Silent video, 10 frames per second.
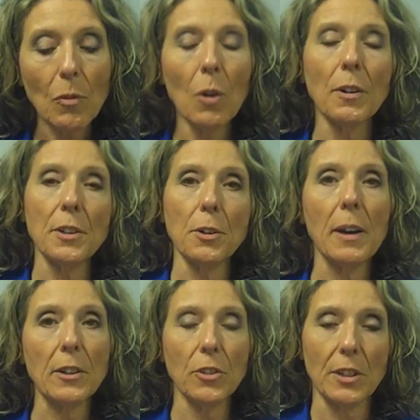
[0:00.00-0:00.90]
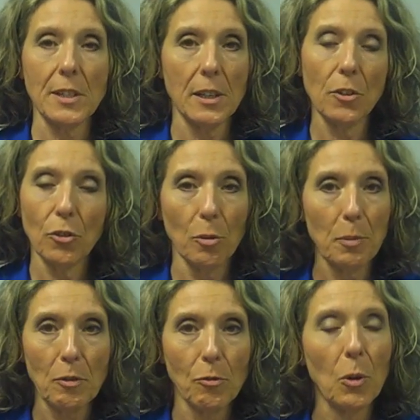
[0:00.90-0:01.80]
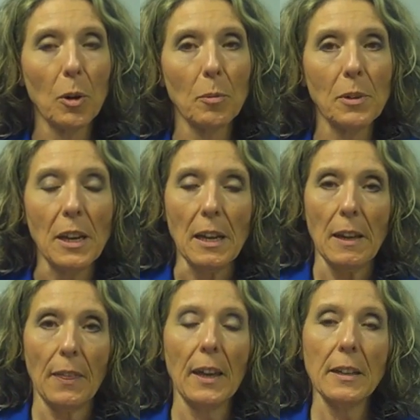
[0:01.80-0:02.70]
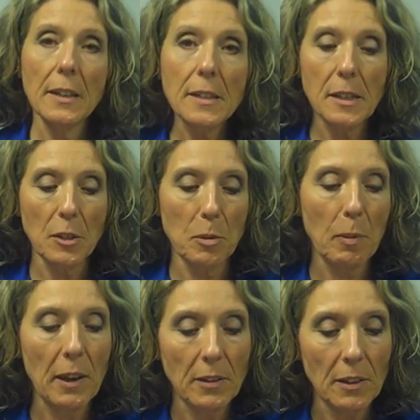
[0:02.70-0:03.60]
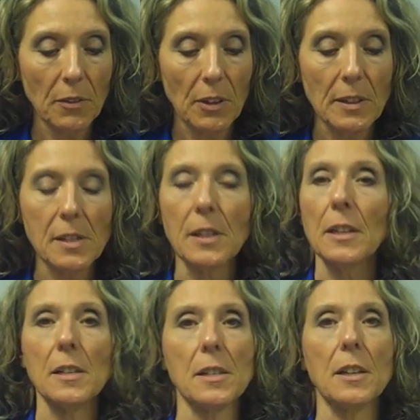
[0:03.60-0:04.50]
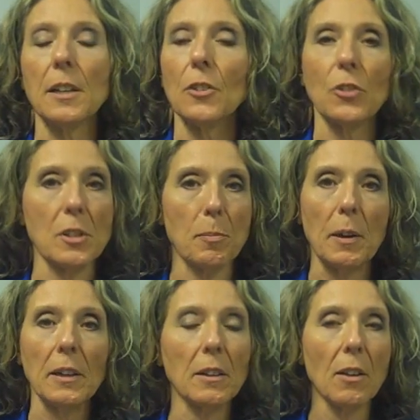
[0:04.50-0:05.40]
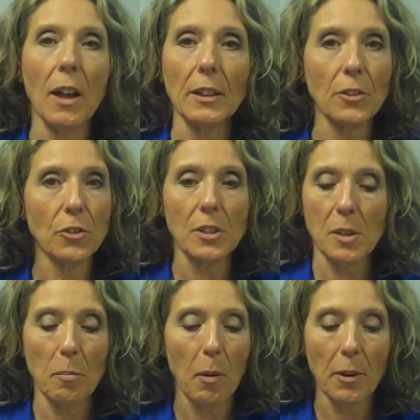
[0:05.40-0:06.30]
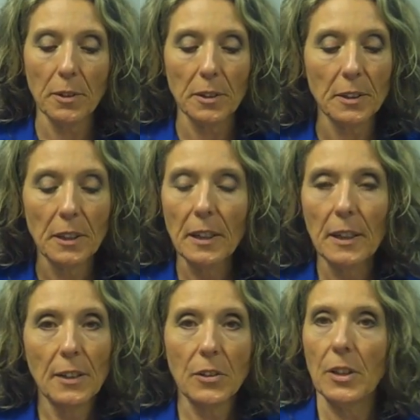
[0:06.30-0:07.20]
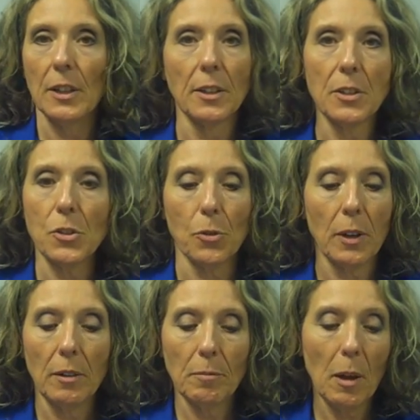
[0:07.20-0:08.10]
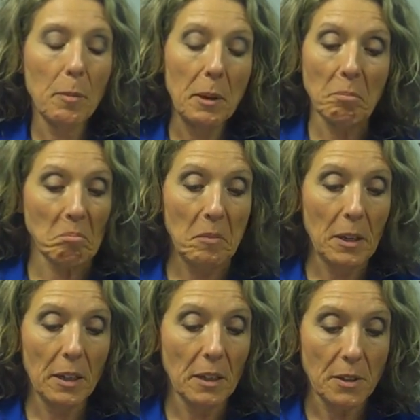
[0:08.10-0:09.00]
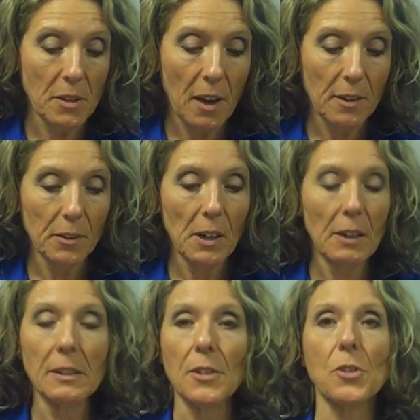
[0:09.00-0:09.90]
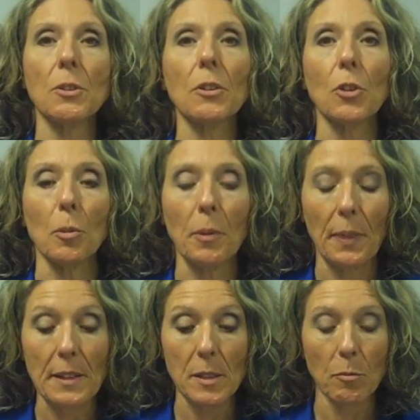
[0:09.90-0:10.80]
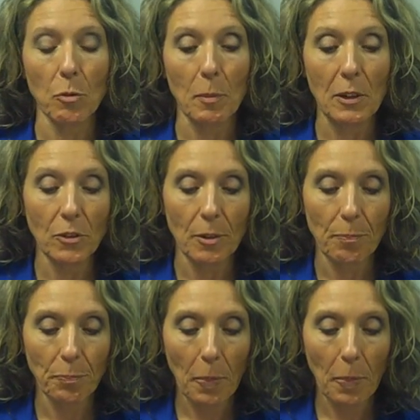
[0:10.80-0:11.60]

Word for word: or a new agency should be formed that is independent and the CDC can just be acknowledged as a partner to industry. I mean, it is. I don't know how else to interpret this information.